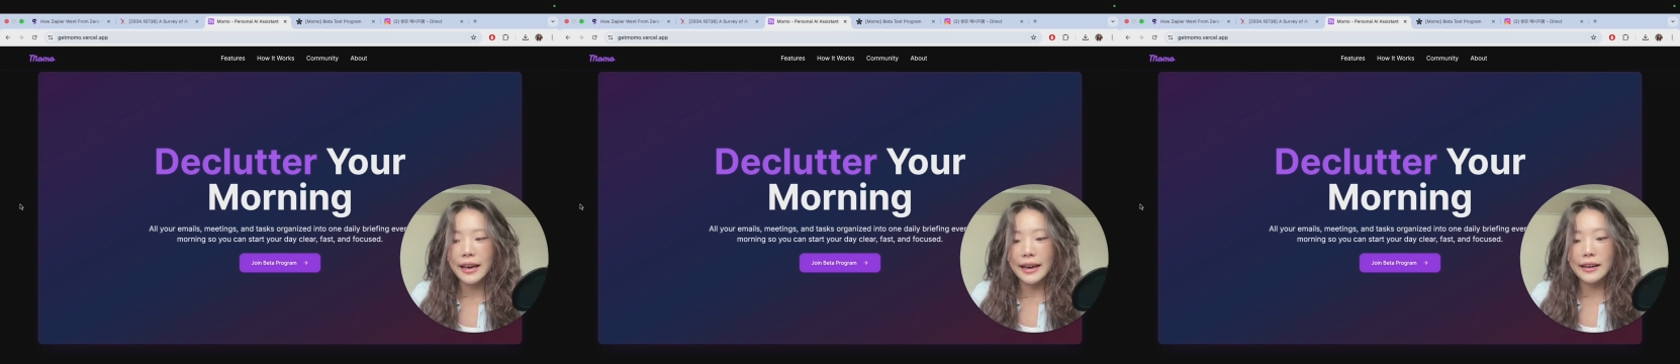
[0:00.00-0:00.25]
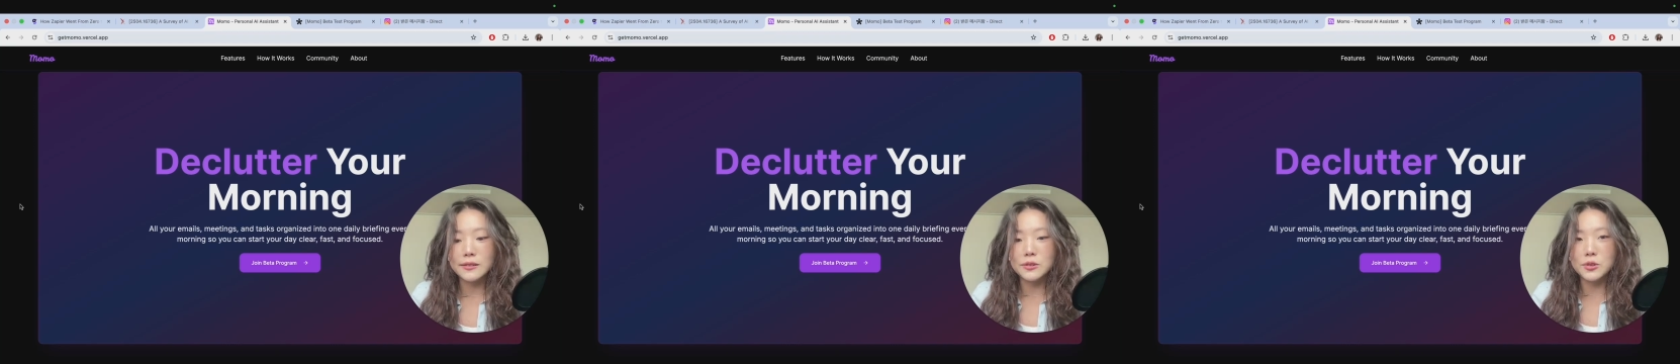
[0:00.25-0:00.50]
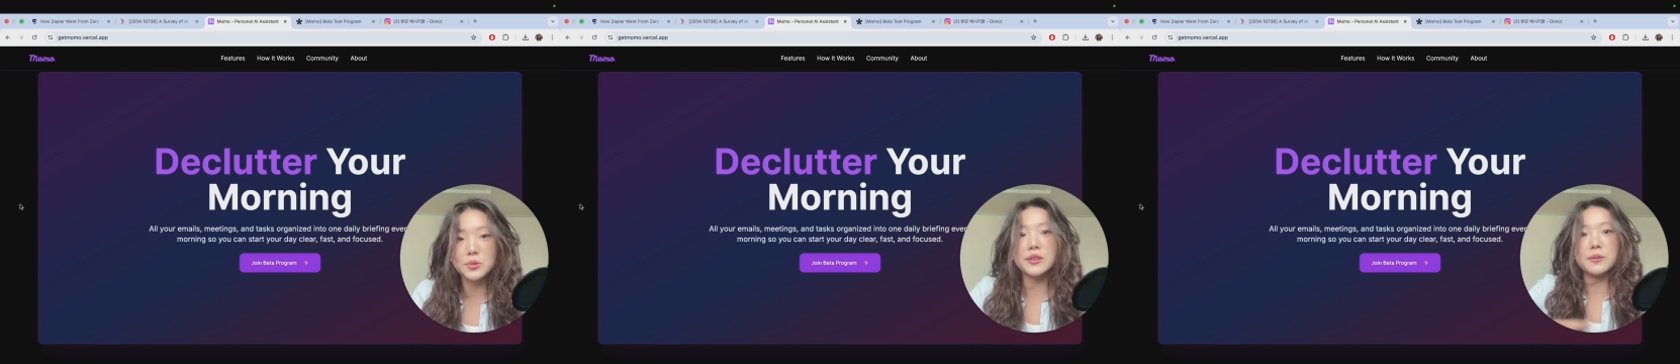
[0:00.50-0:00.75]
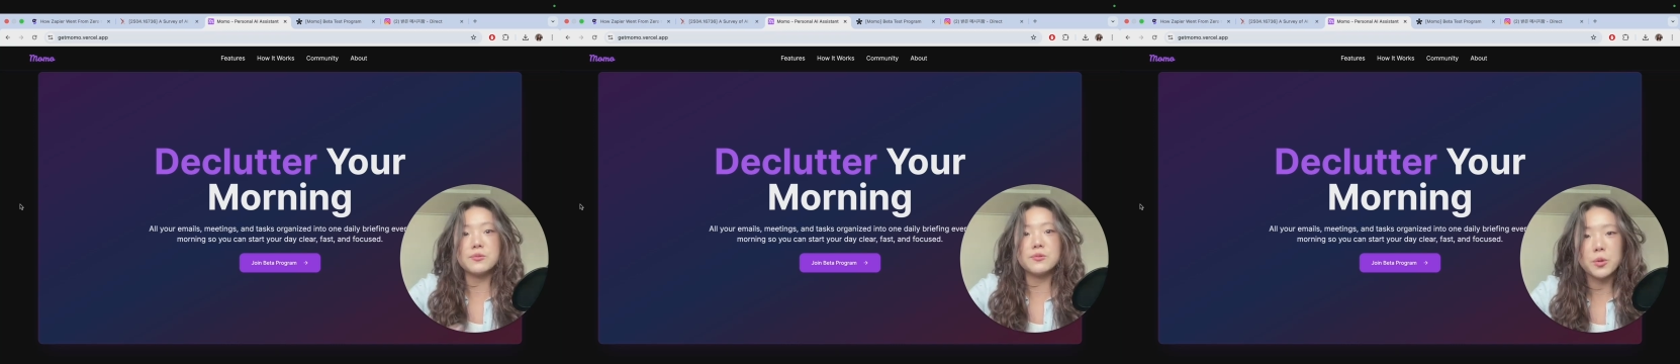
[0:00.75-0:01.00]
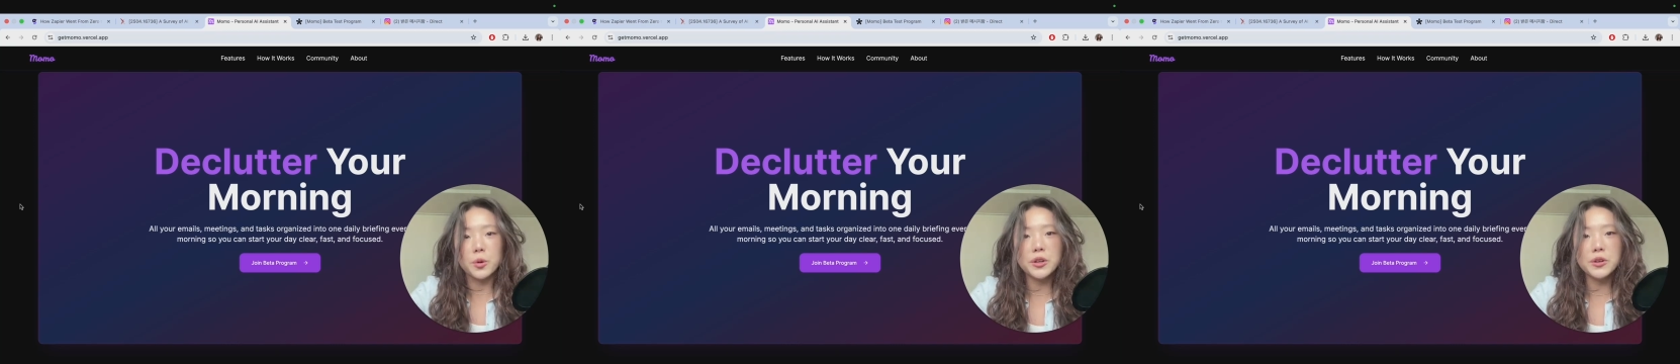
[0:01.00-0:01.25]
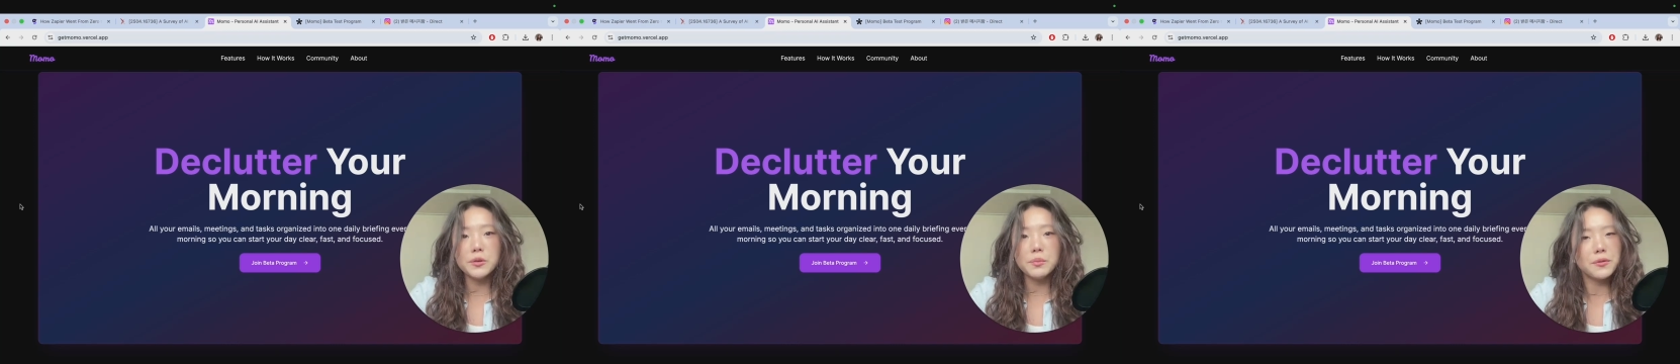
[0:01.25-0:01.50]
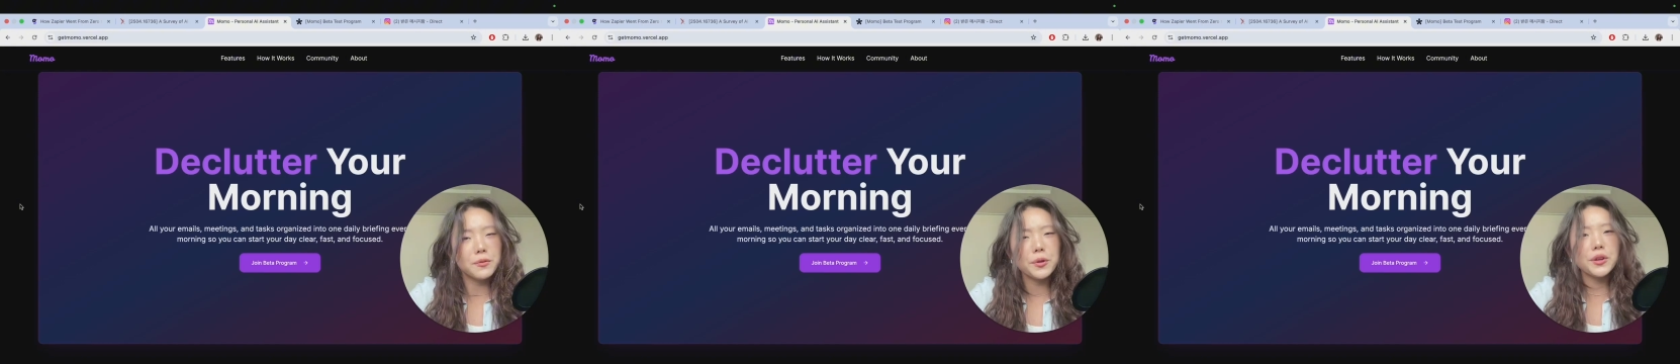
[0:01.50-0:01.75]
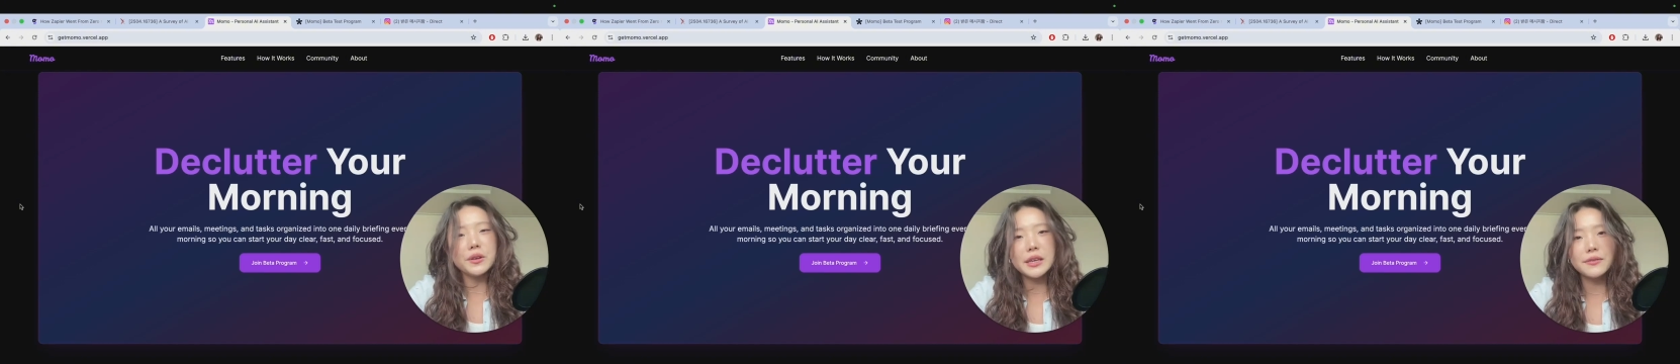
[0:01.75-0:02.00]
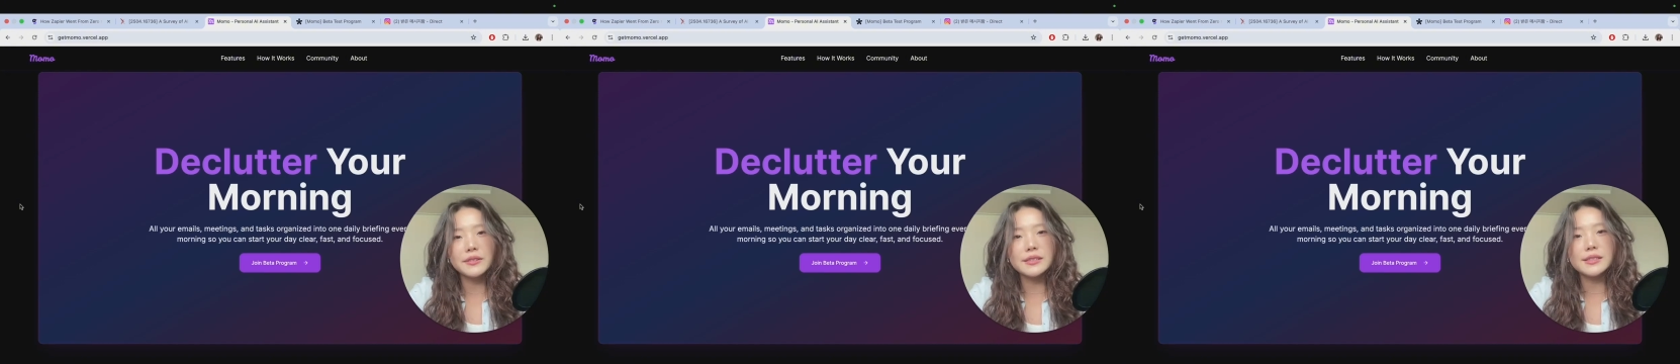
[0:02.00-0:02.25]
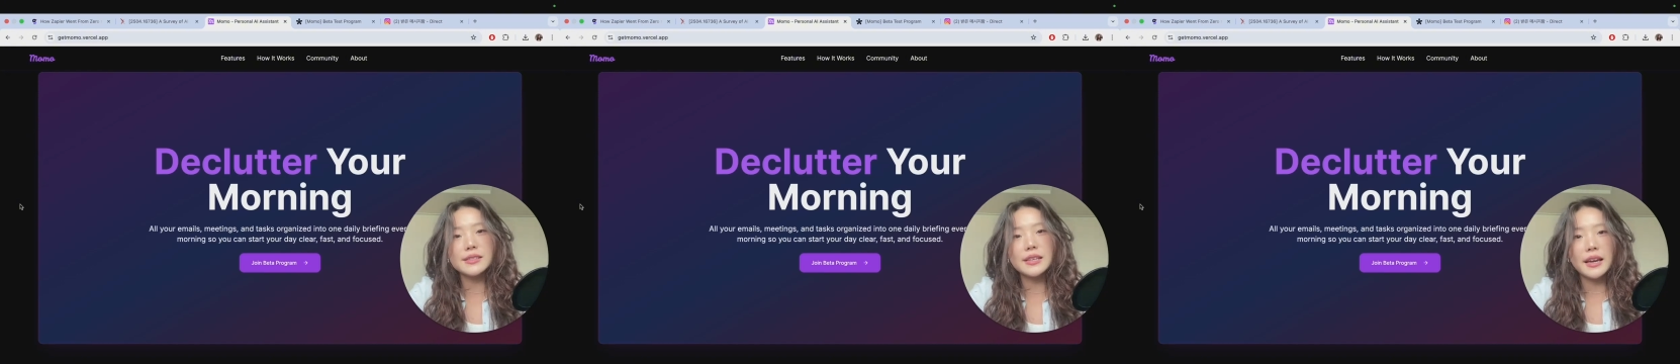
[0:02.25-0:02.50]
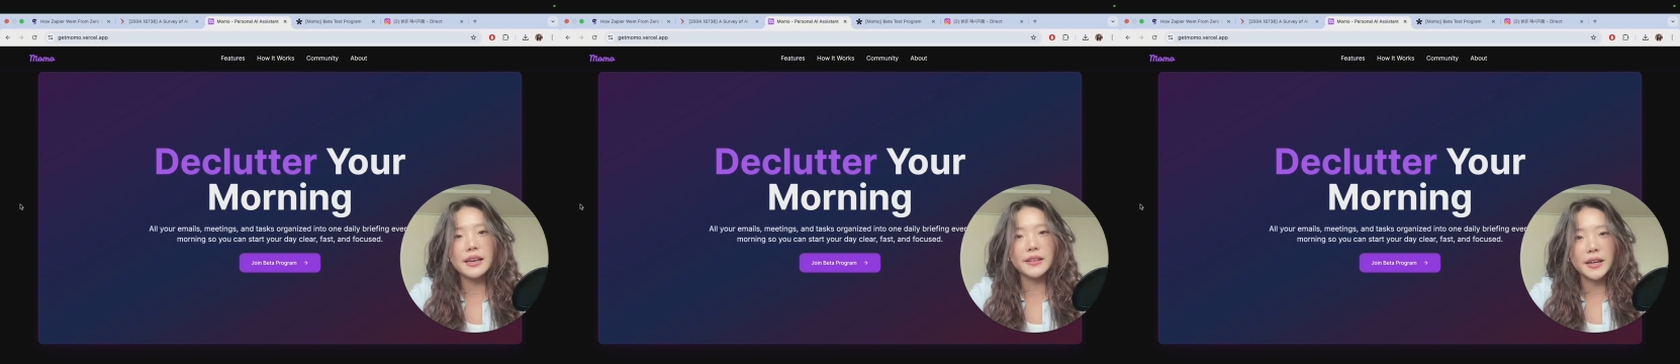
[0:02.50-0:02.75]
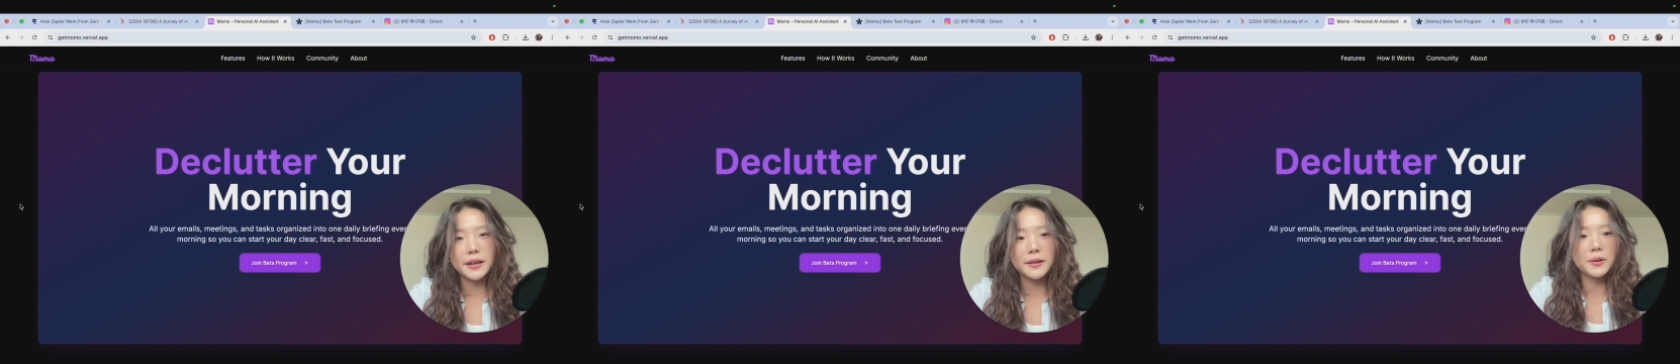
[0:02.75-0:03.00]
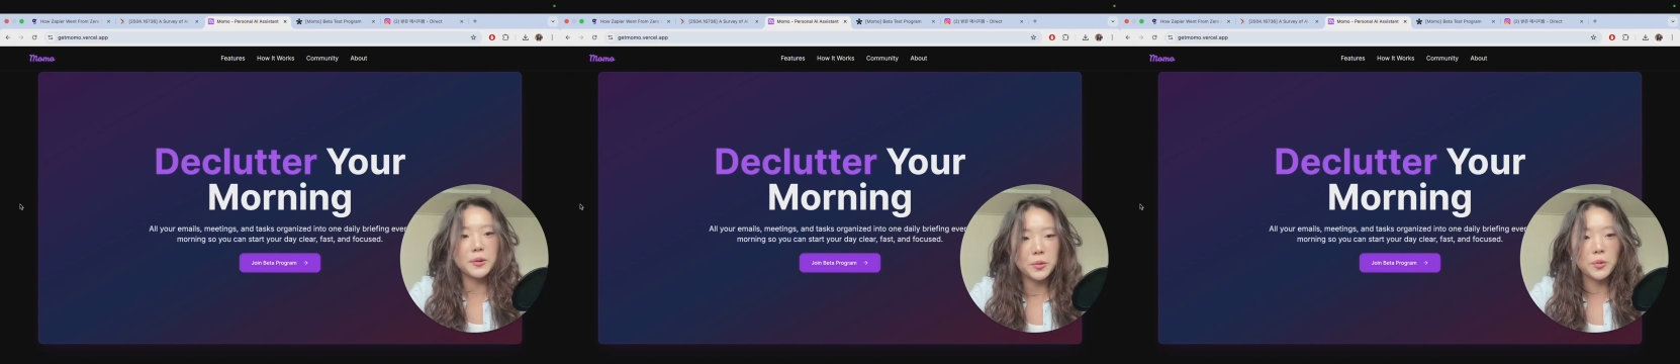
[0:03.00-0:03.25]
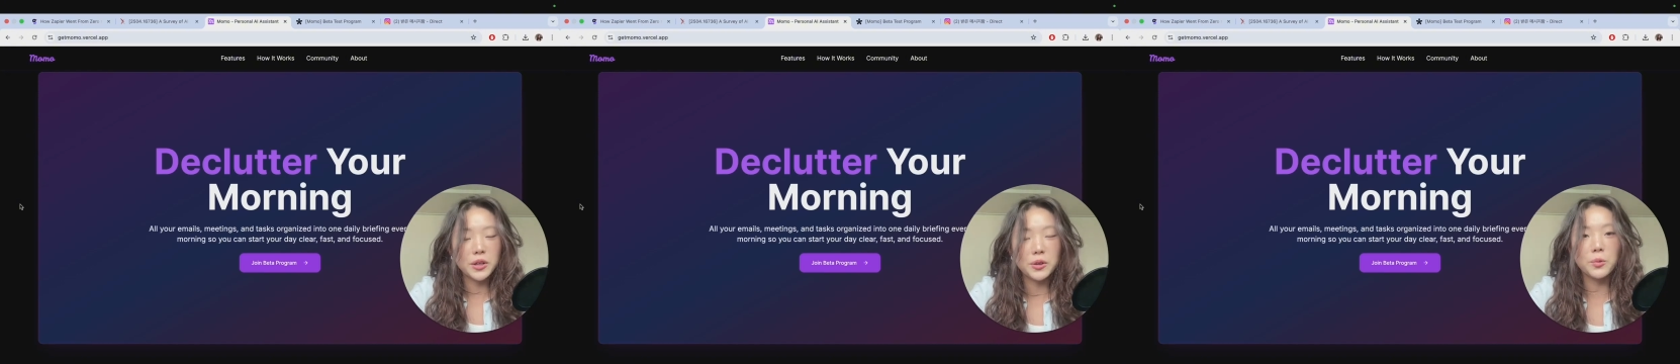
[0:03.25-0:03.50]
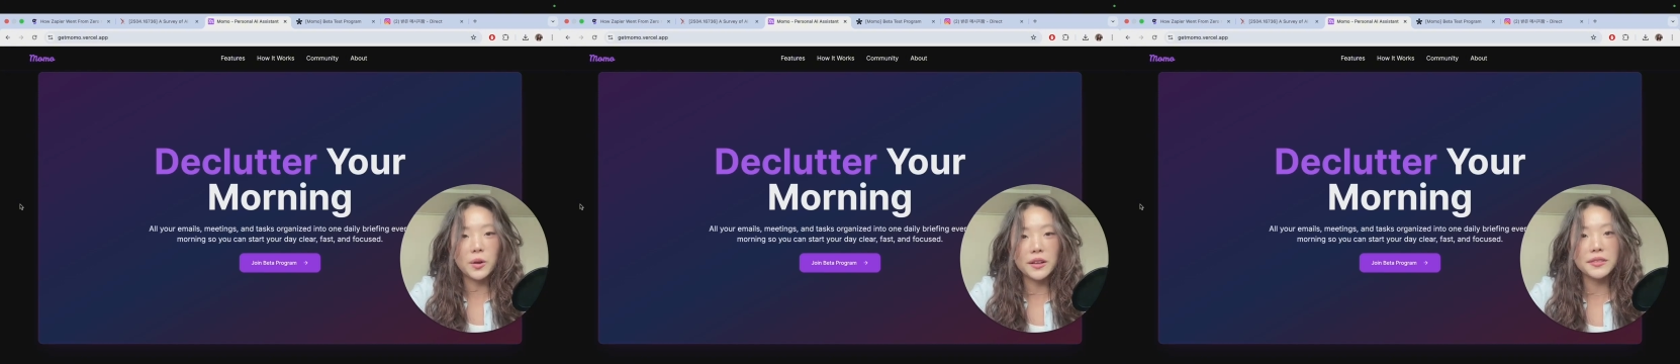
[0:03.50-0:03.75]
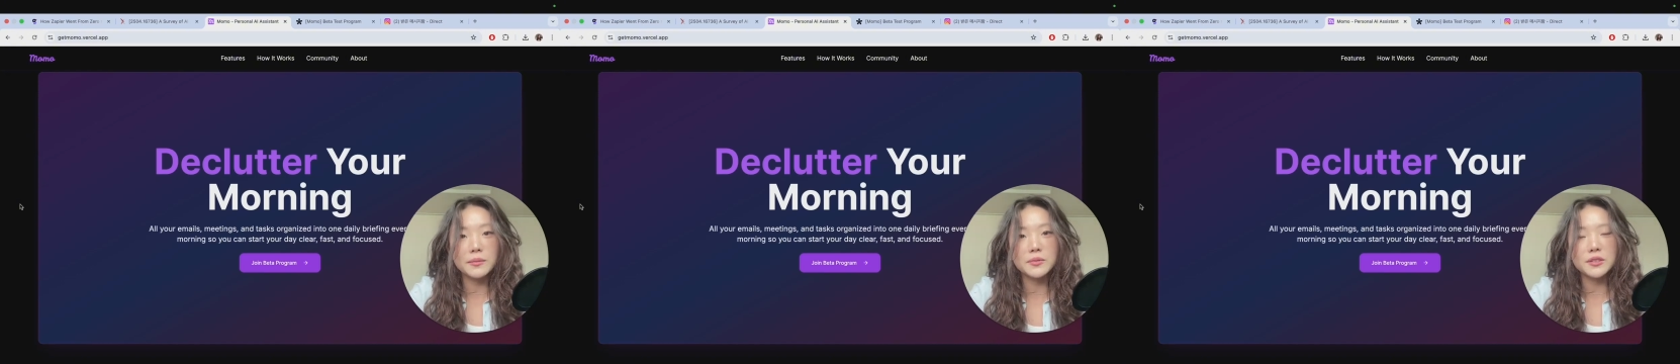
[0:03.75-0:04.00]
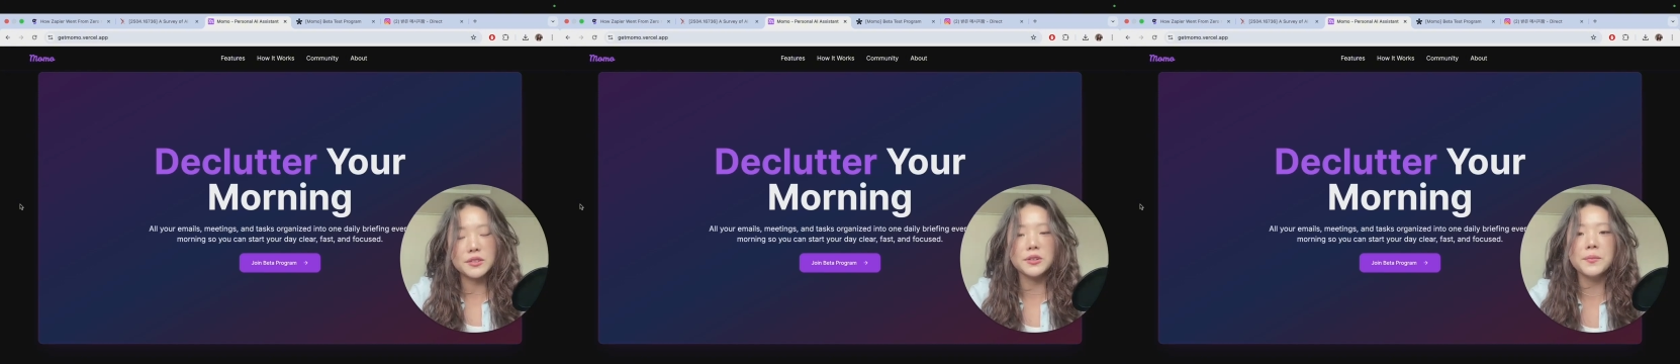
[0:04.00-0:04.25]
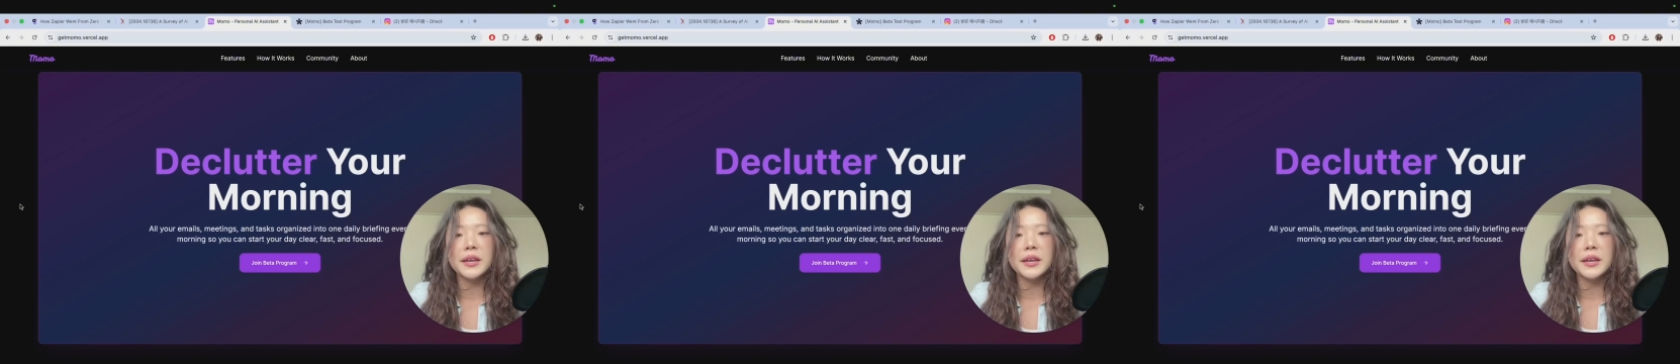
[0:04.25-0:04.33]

and do them for you before you even say like what you want them to do.